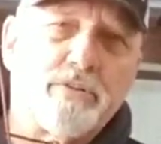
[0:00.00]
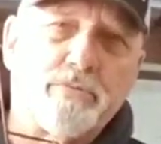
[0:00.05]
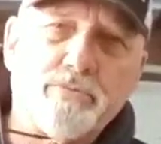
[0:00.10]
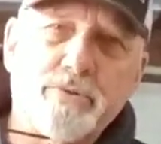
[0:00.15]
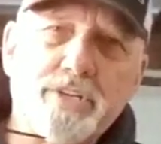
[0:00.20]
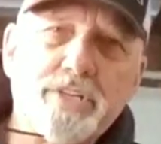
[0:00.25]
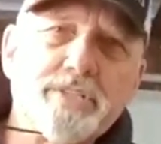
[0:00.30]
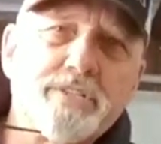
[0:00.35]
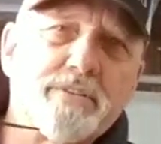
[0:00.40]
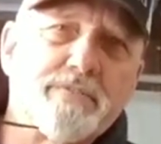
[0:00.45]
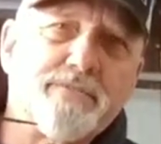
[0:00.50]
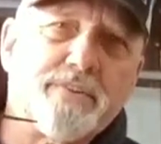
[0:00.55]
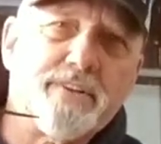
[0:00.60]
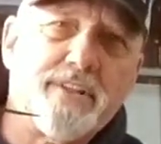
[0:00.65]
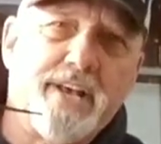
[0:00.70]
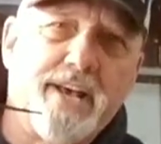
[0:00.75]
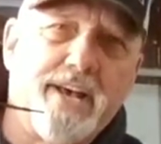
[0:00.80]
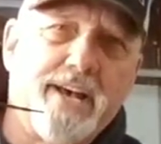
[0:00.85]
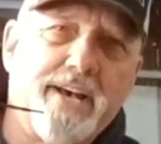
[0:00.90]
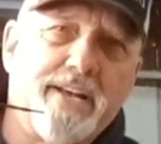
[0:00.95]
And the reason
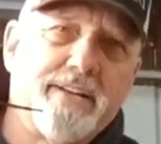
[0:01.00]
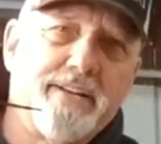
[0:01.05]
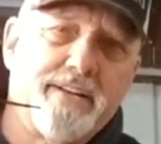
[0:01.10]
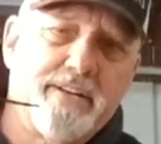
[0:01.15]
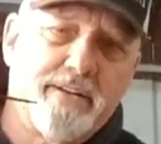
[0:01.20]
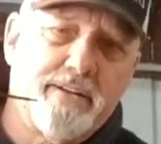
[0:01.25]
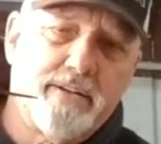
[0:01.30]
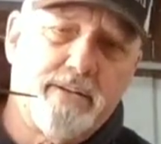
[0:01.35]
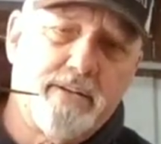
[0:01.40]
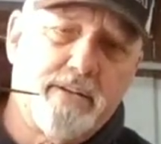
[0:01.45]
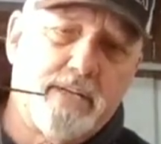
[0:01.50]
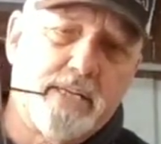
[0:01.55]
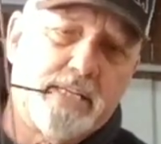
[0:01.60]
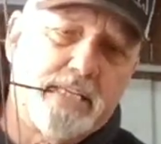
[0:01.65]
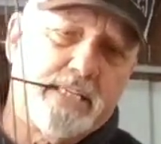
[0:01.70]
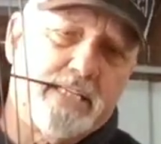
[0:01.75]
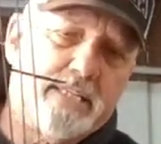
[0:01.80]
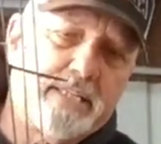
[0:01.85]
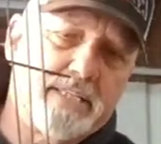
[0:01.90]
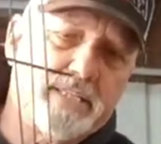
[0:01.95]
for that
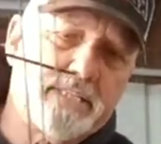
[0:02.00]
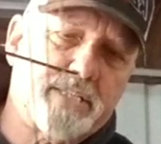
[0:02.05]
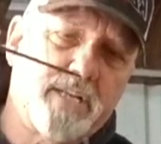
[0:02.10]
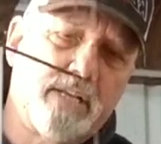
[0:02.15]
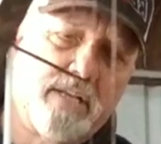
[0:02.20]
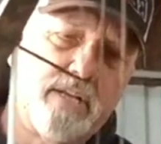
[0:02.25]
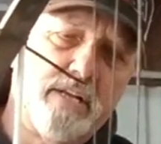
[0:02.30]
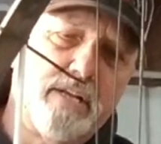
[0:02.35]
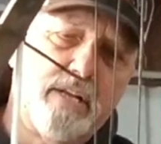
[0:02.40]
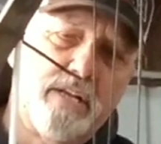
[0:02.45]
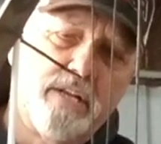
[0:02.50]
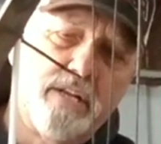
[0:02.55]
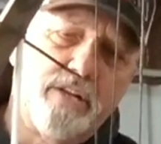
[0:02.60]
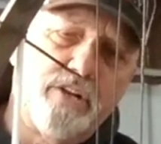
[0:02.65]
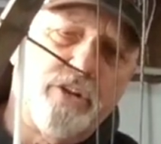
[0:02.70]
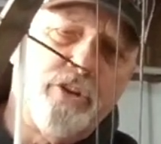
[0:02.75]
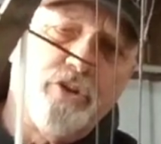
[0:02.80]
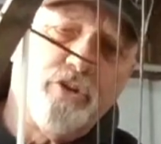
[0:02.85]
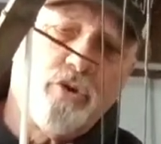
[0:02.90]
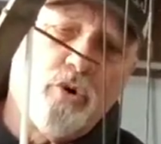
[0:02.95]
is
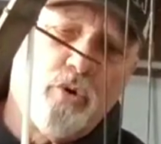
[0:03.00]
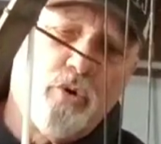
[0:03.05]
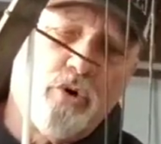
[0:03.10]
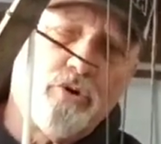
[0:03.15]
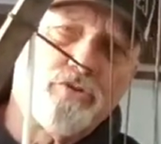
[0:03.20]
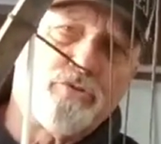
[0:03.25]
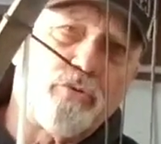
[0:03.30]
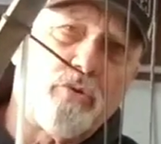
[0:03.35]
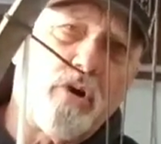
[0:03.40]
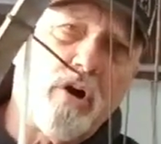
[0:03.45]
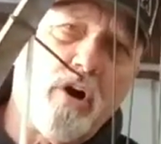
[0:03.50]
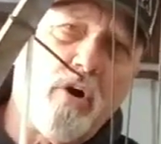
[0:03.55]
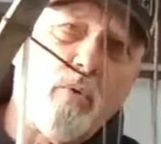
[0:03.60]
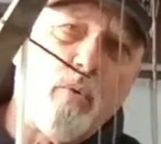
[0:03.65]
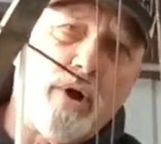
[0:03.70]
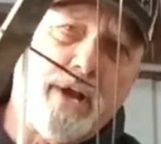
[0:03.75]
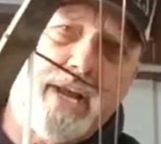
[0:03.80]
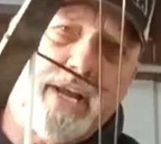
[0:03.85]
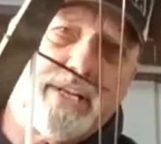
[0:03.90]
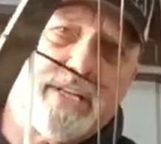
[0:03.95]
your draw
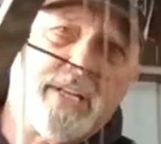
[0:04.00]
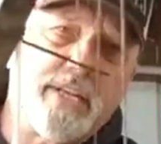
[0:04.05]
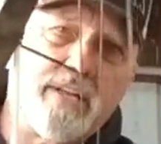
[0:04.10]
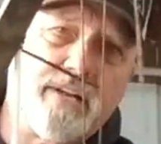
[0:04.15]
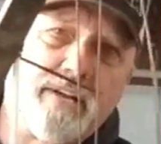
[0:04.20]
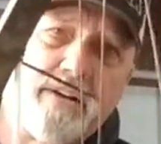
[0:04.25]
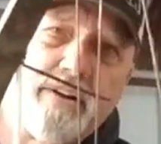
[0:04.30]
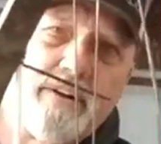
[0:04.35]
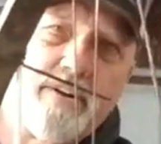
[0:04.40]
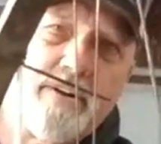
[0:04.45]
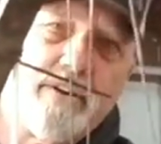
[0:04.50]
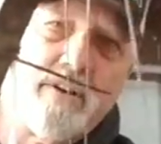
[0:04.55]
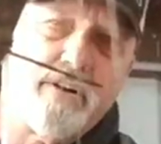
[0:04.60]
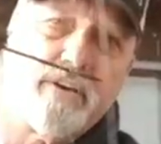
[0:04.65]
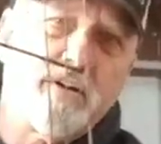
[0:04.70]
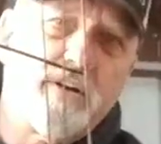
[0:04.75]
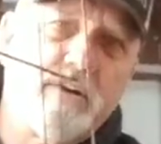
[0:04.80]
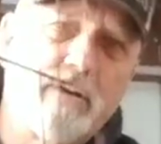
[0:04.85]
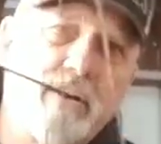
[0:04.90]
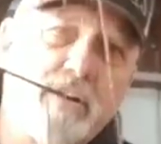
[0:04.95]
weight here
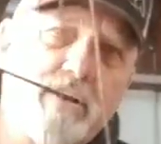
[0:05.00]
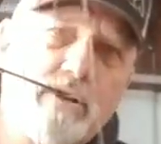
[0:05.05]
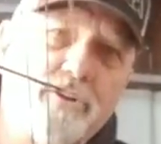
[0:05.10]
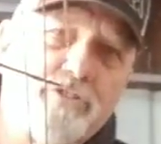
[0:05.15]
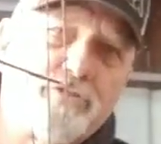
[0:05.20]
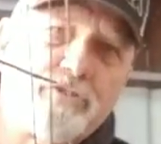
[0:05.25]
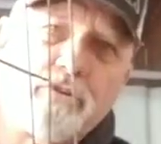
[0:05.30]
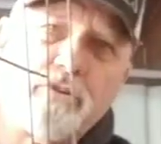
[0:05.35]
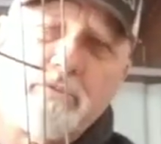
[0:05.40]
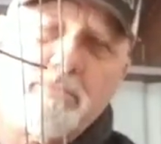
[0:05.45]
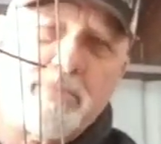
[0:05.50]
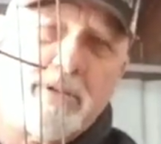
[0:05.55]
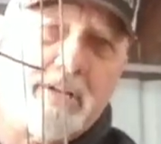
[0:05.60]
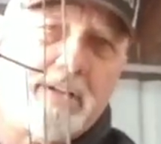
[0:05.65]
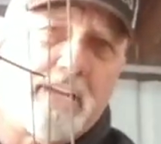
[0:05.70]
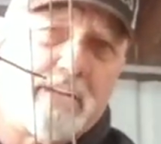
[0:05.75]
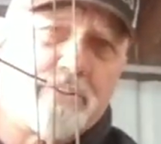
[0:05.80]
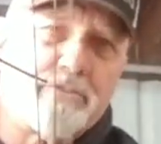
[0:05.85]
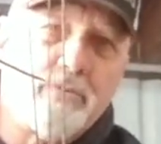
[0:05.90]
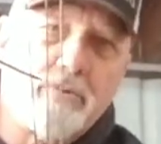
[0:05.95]
should only
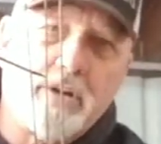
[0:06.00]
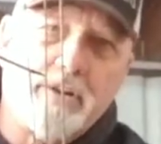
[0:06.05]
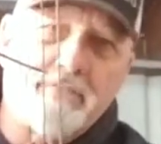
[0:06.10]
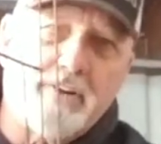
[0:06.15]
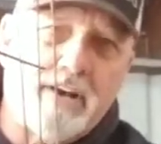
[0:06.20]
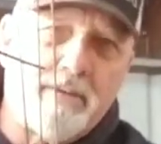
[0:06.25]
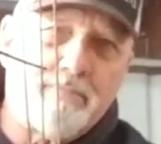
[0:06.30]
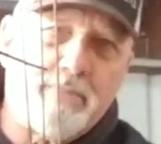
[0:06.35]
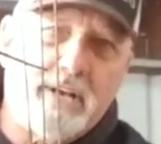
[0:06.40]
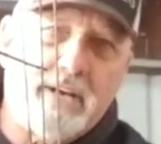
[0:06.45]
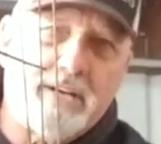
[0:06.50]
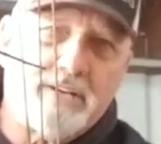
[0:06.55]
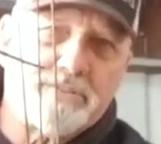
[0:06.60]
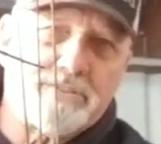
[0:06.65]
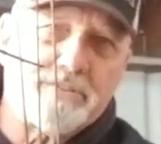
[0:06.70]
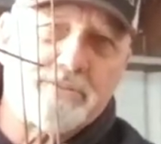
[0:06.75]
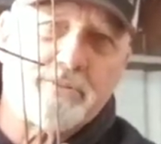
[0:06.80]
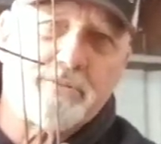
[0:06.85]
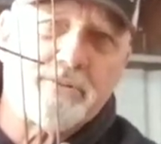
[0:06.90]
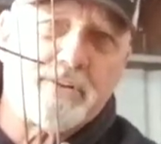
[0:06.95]
be like 25
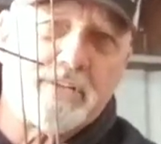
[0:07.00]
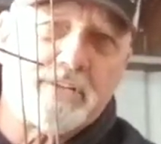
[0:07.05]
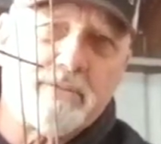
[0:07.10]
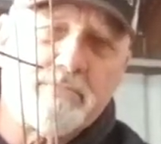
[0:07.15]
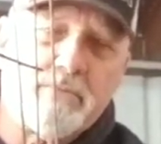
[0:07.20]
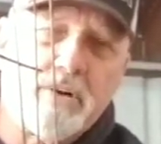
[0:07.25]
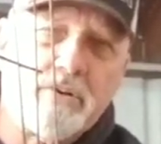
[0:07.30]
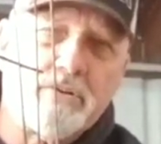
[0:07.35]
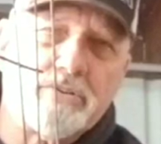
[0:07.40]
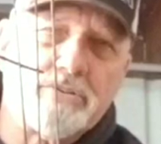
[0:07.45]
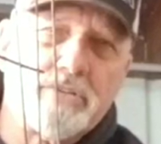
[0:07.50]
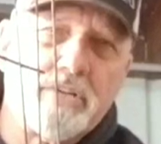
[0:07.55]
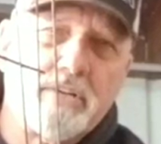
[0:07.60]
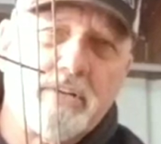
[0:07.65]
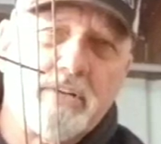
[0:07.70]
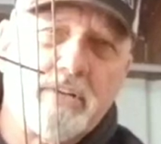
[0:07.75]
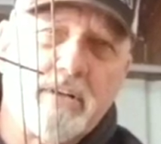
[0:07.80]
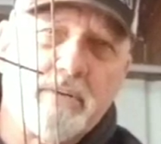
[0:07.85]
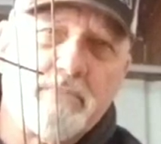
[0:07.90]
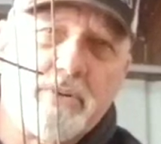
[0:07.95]
pounds, 30 at the most.
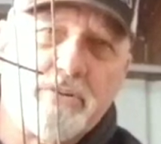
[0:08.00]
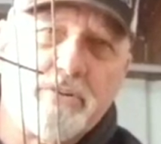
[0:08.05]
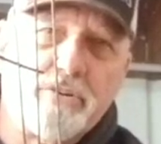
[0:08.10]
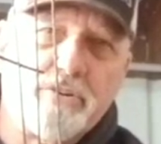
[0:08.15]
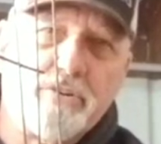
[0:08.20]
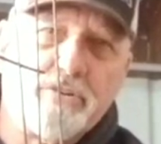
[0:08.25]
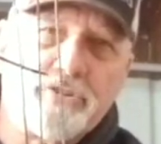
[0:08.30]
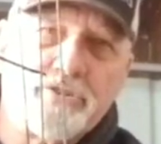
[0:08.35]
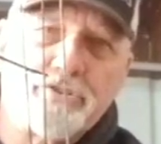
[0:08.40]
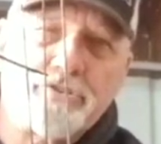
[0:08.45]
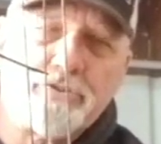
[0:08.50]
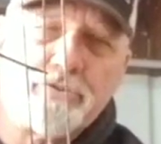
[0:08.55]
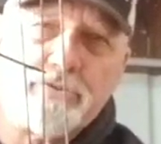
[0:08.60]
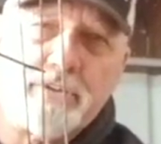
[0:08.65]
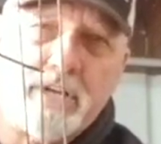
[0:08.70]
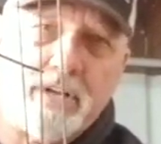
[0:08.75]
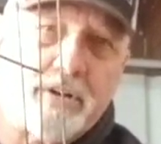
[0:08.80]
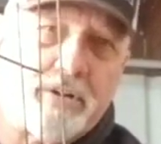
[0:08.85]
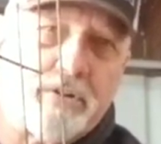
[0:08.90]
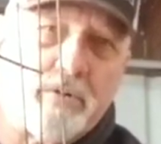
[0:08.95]
I mean, you're just
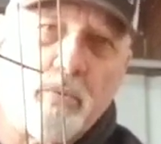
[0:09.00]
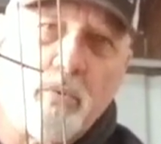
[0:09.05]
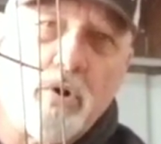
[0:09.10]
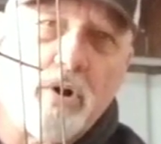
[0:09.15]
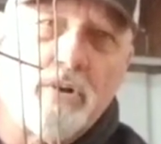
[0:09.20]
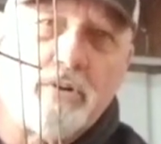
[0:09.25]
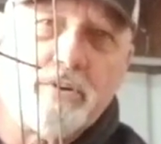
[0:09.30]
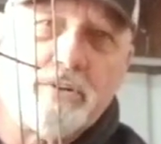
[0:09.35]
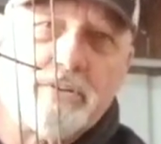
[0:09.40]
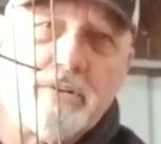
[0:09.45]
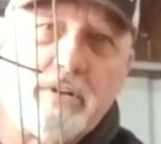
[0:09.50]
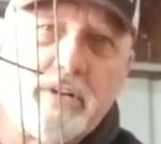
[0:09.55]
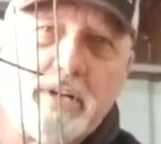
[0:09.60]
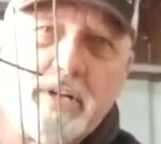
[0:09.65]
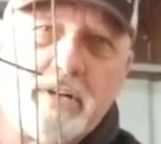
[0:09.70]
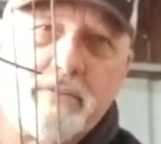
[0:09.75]
shooting down in the water at, the,